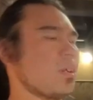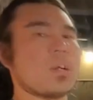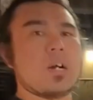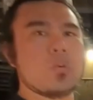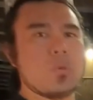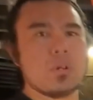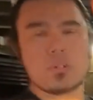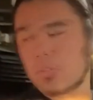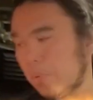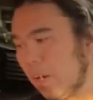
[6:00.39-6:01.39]
Car
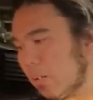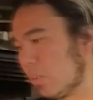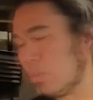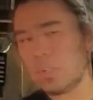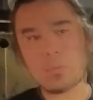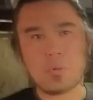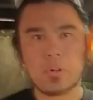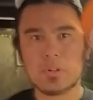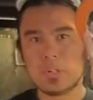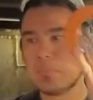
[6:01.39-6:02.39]
Works brand, so it's
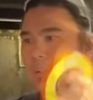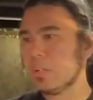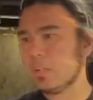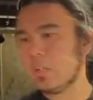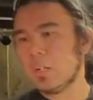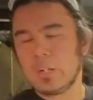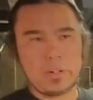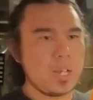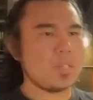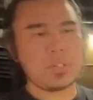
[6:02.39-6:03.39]
more cheaper.
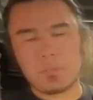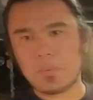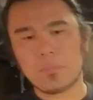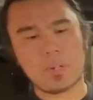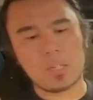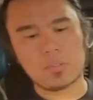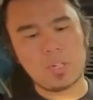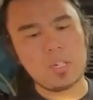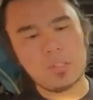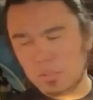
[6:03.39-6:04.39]
Not cheap
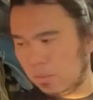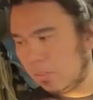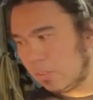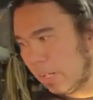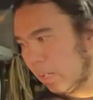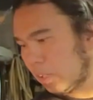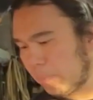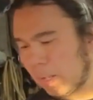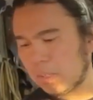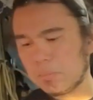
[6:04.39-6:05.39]
actually. It get
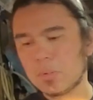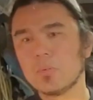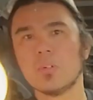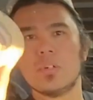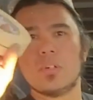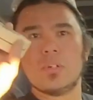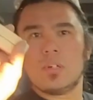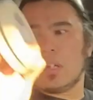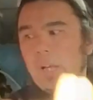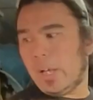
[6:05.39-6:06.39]
expensive too.
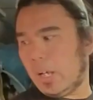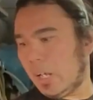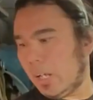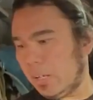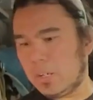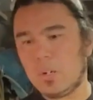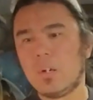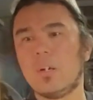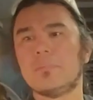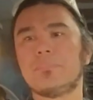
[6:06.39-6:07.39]
And
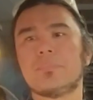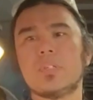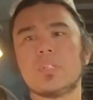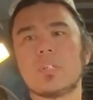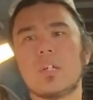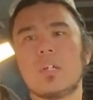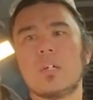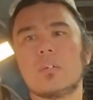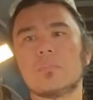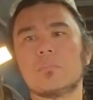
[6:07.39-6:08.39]
this is
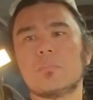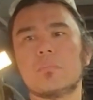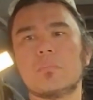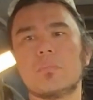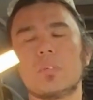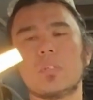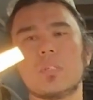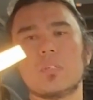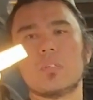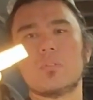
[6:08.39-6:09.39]
what's this?